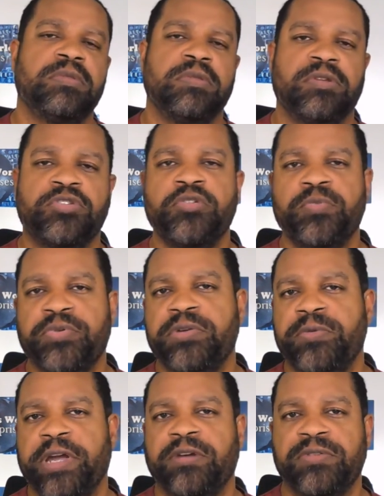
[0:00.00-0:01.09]
the two
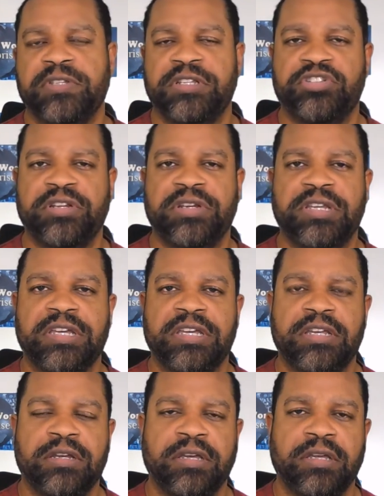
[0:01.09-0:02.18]
prerequisites you
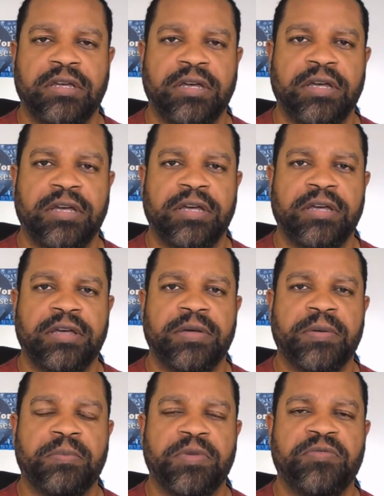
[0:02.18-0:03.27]
need
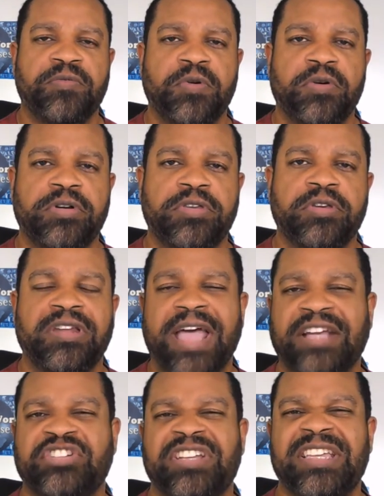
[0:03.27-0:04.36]
uh, before you can
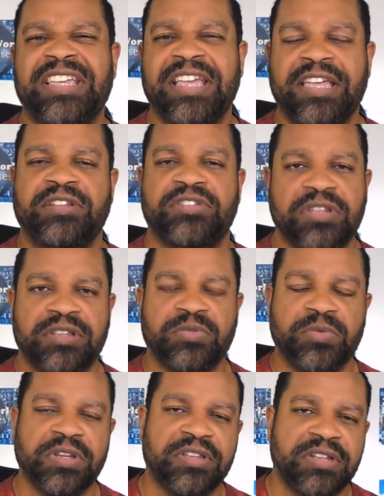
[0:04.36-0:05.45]
actually get into this
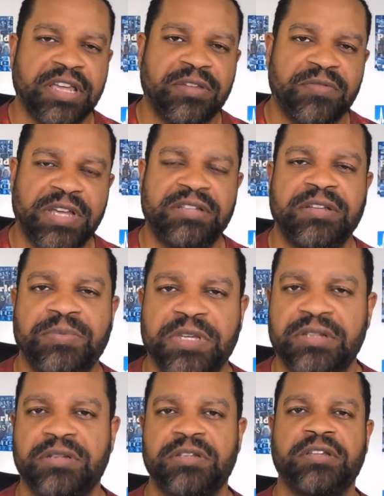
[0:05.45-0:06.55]
real estate investing
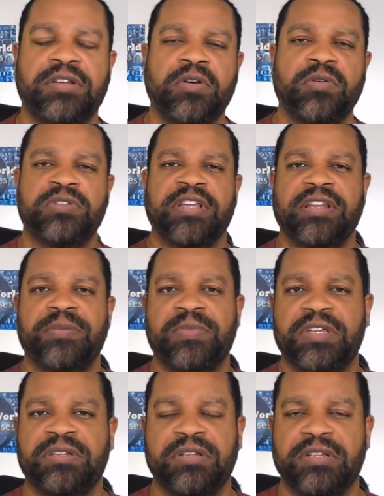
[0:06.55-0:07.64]
business and the wholesaling
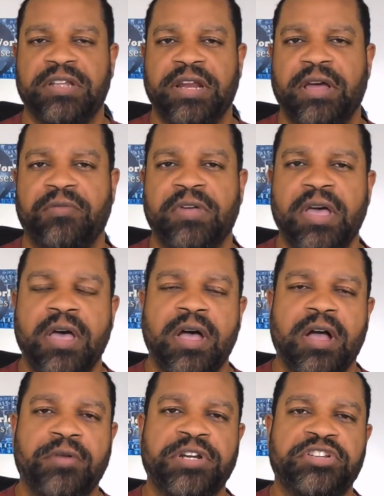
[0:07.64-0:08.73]
business. And I've
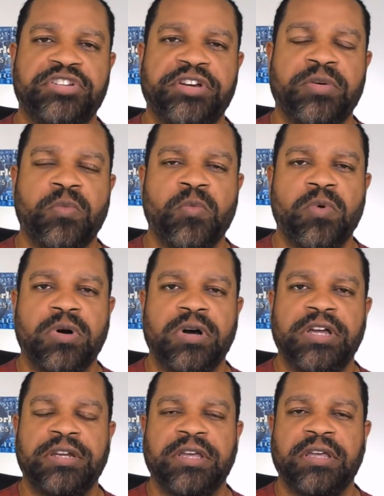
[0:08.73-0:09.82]
already shared
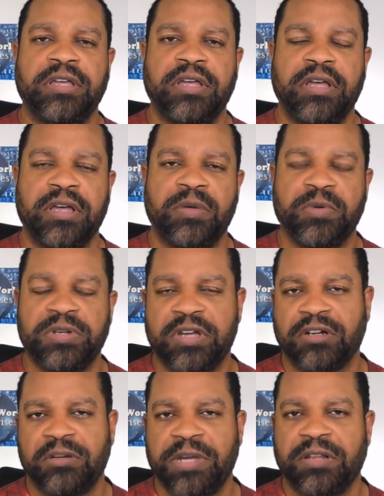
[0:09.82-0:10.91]
one. Uh, we
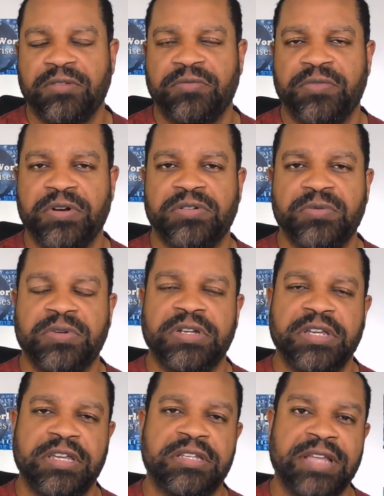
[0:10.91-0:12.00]
talked about the first one
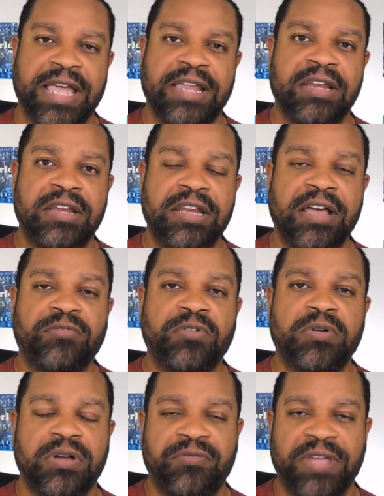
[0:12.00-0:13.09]
is a
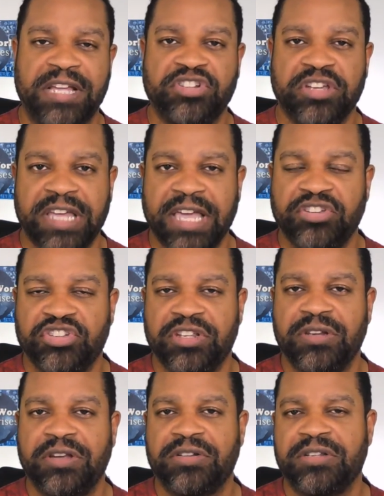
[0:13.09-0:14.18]
level of
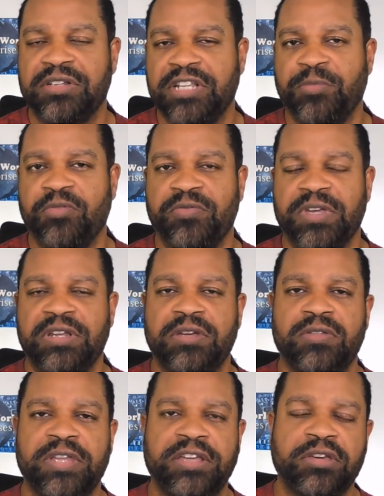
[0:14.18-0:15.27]
education. There's a separate
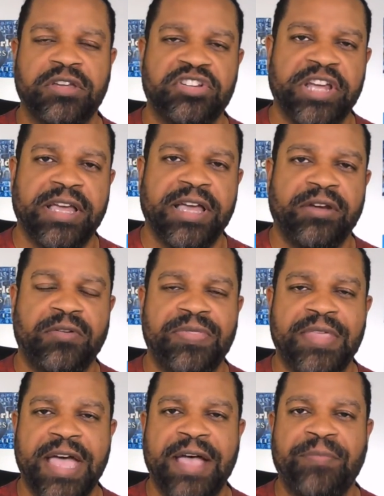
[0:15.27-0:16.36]
video that you can check out
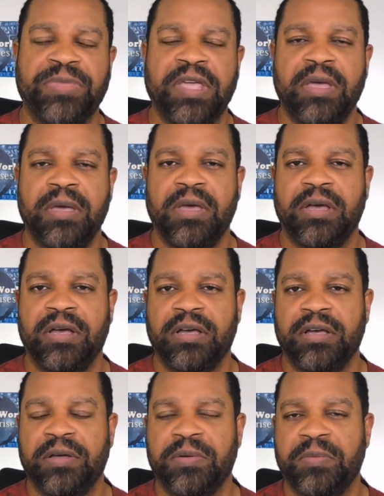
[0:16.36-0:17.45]
on that. Uh,